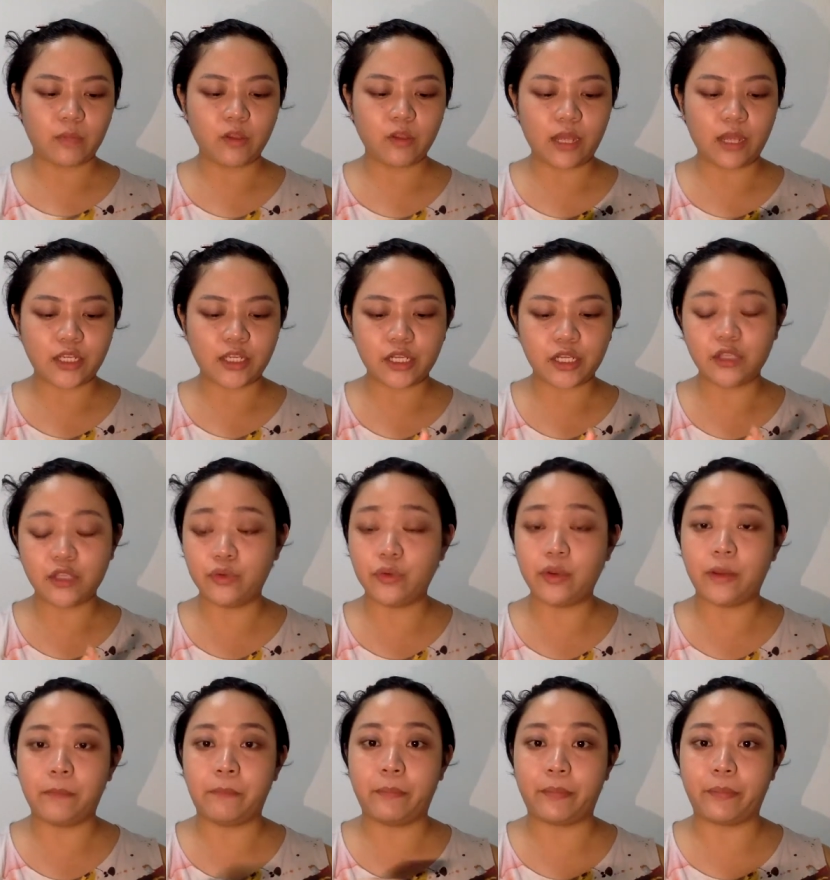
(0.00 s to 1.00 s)
going to actually
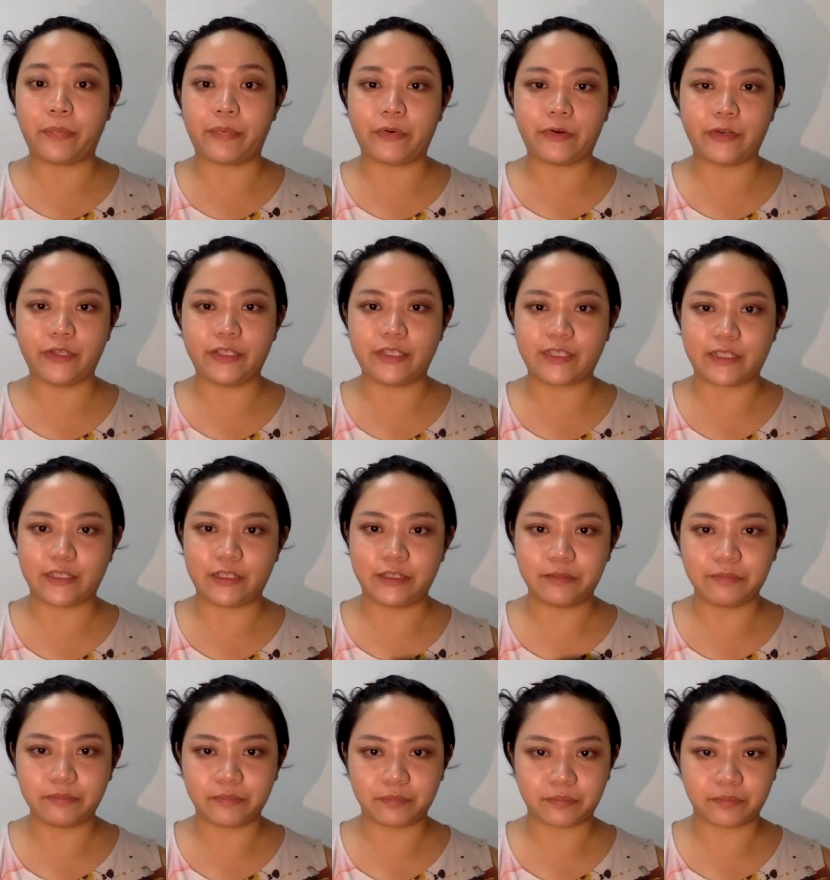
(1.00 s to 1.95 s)
do a bronzer.